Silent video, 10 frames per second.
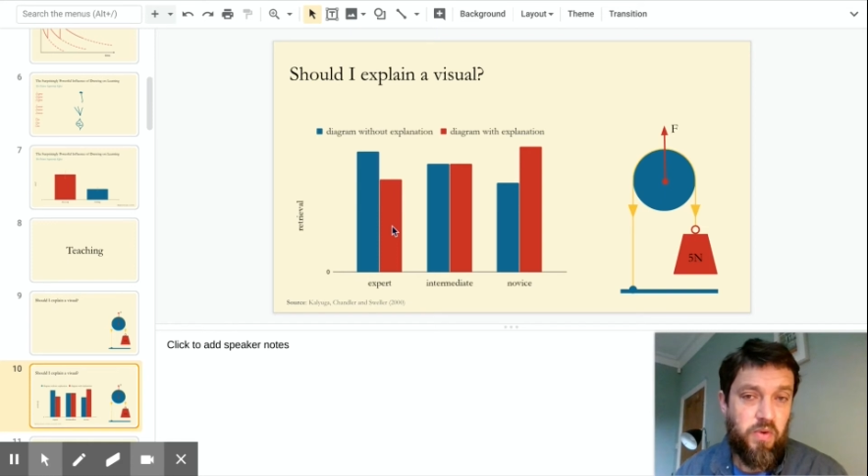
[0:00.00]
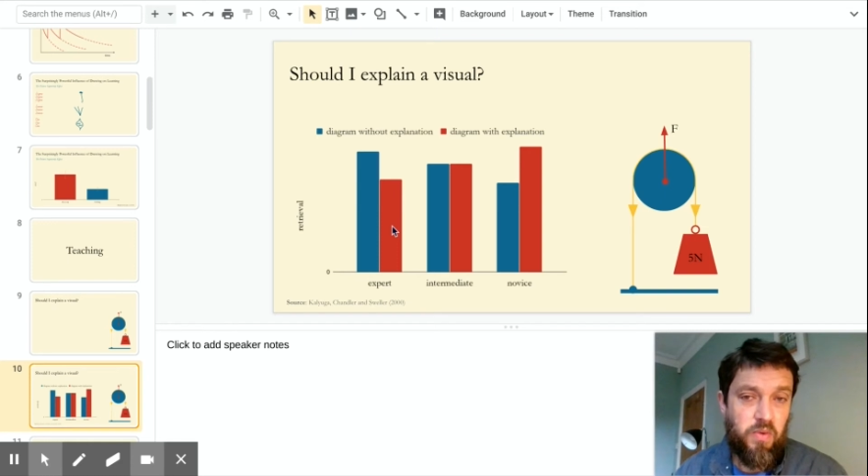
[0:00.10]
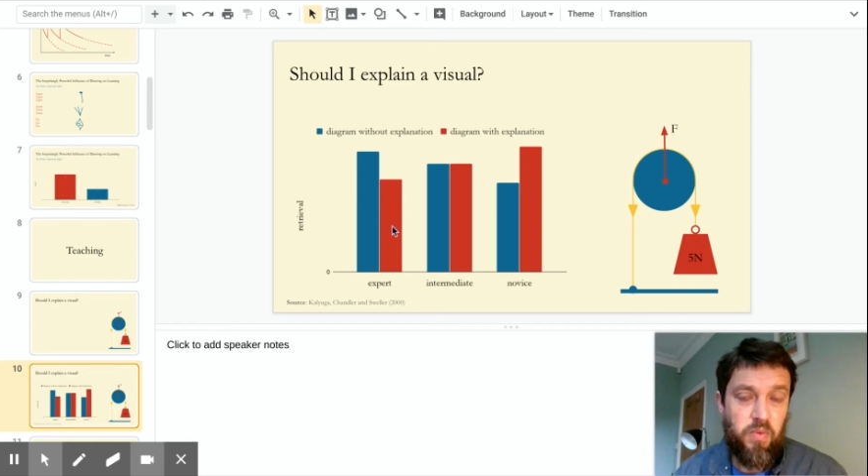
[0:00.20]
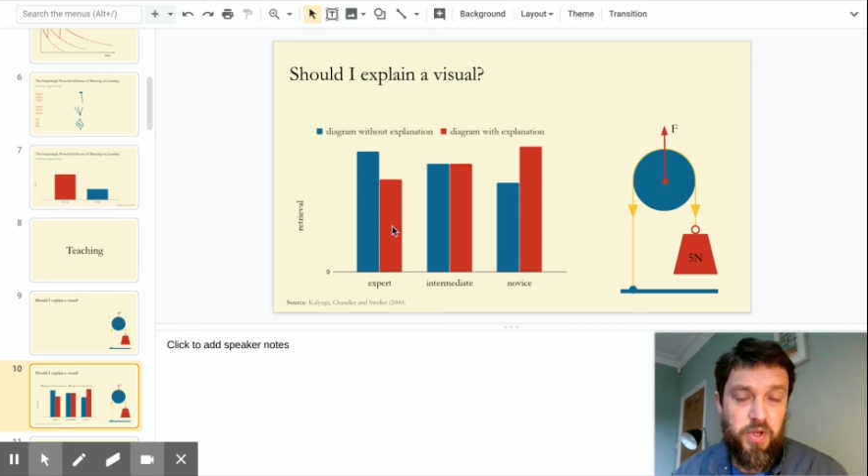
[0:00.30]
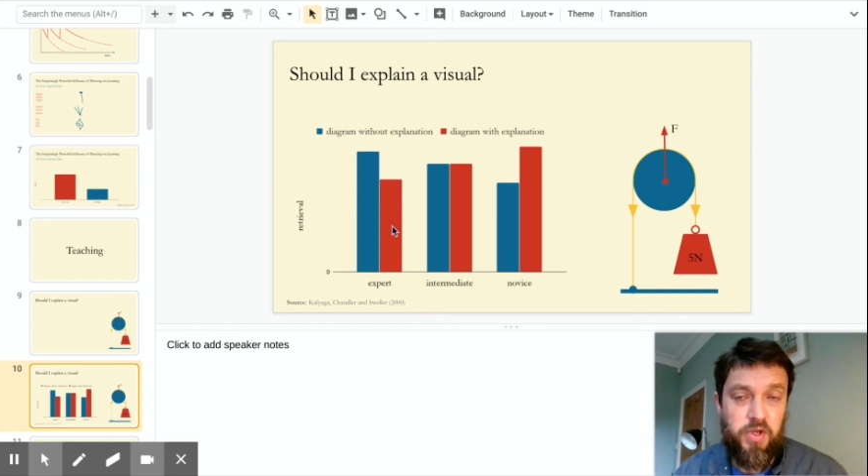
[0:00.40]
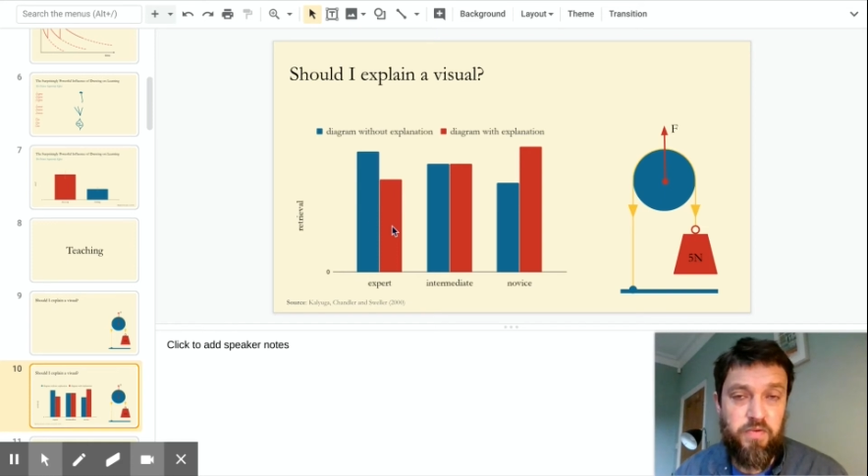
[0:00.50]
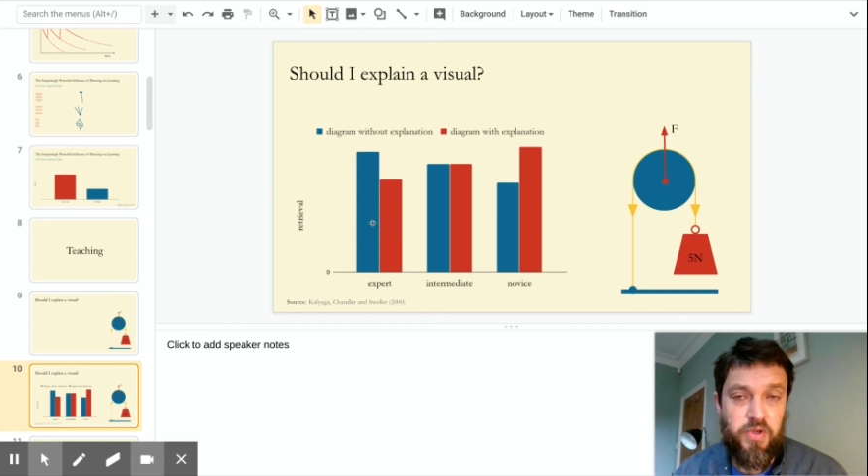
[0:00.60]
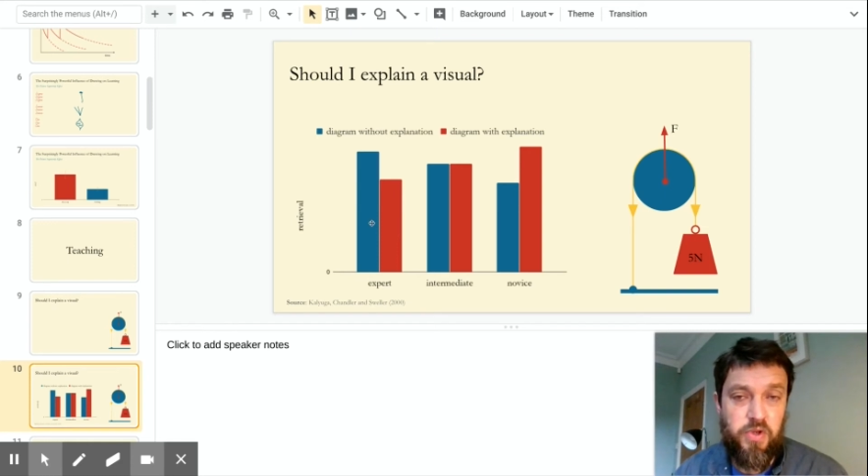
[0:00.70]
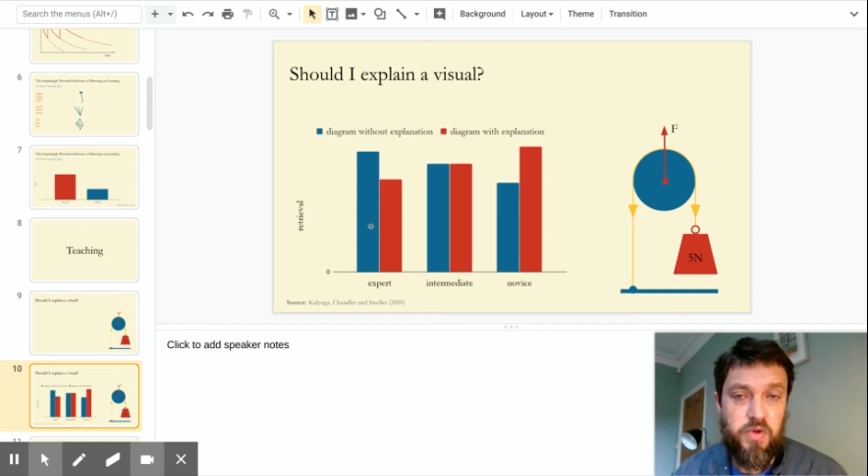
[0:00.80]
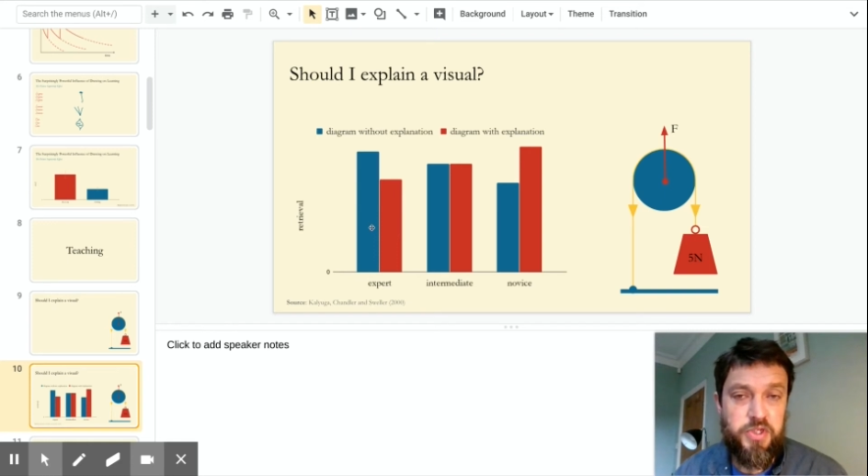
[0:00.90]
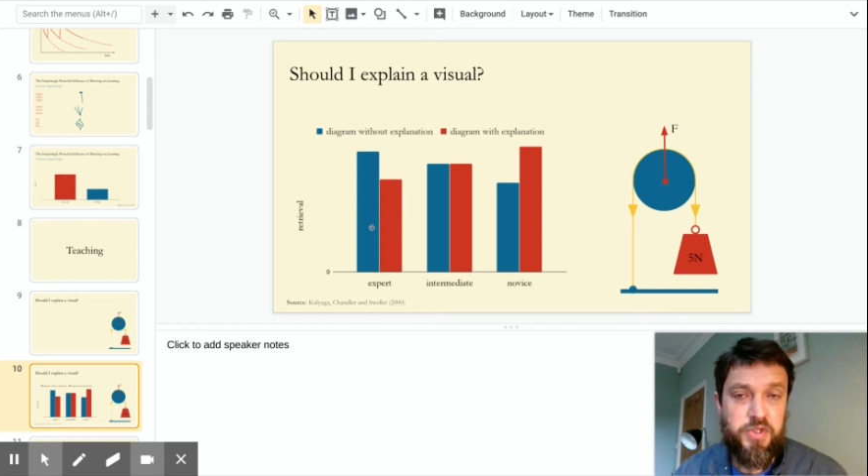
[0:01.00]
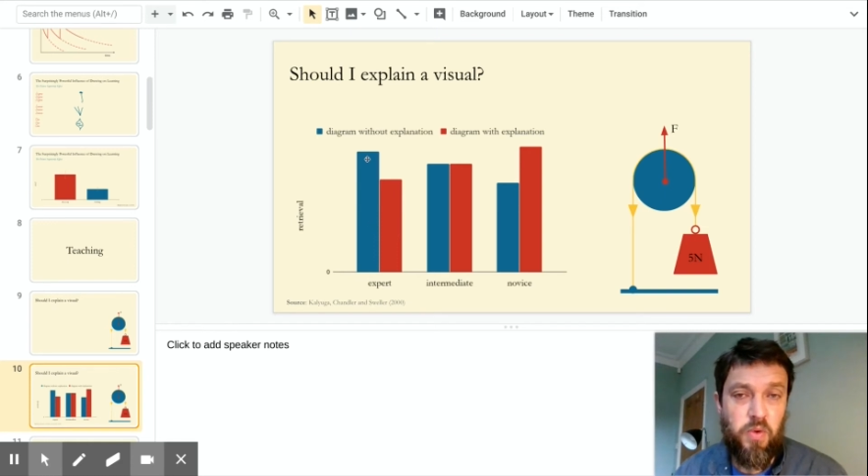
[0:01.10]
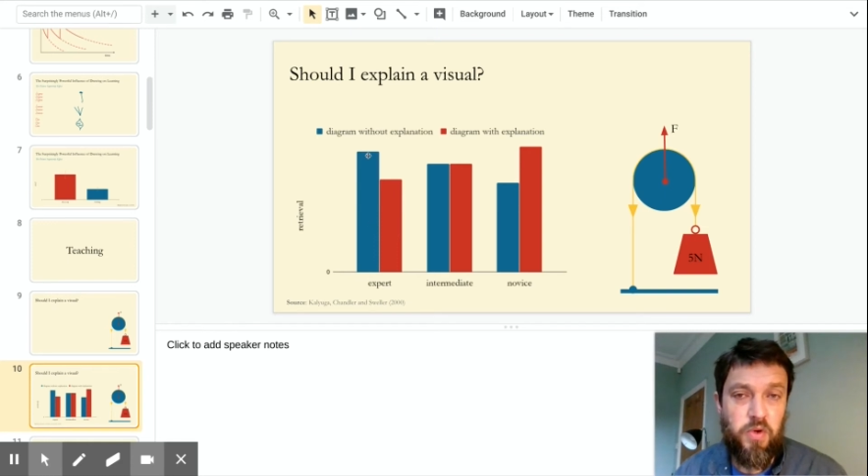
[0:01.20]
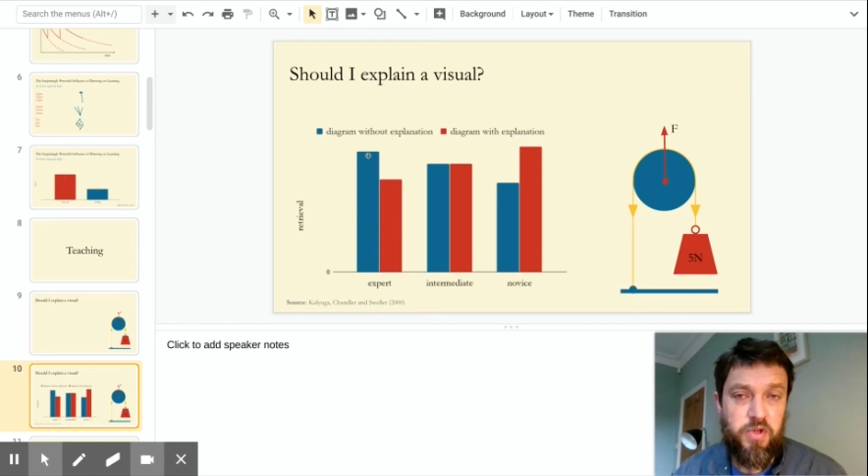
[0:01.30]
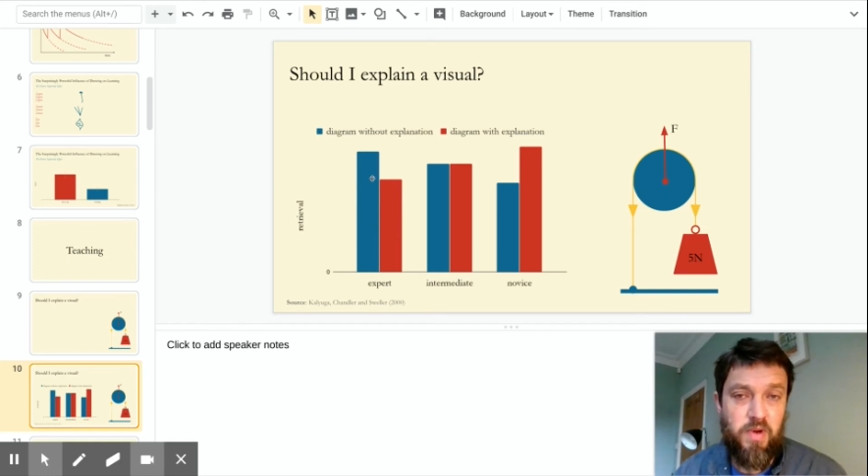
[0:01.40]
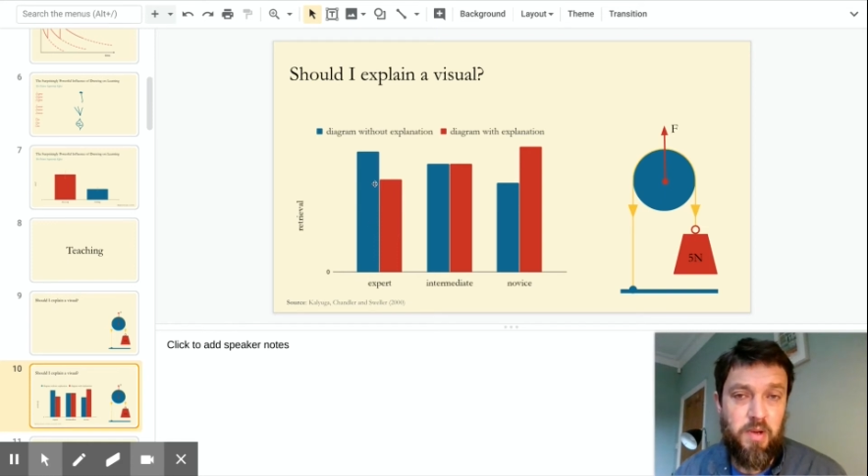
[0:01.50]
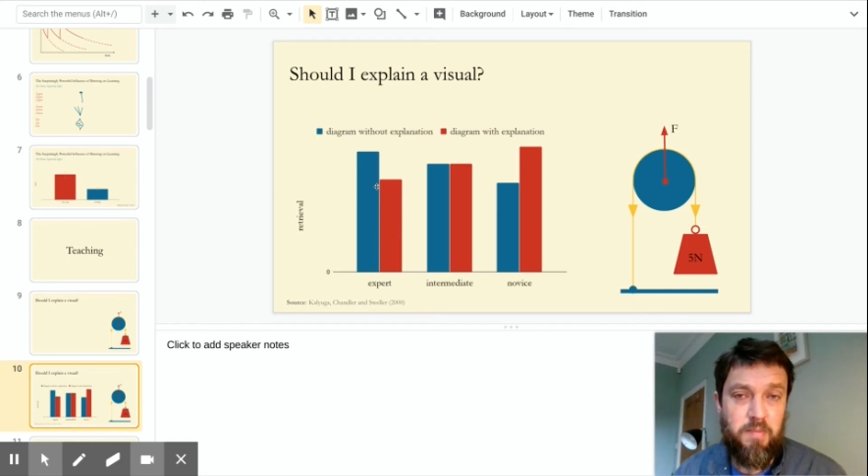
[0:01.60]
can do it all on your own.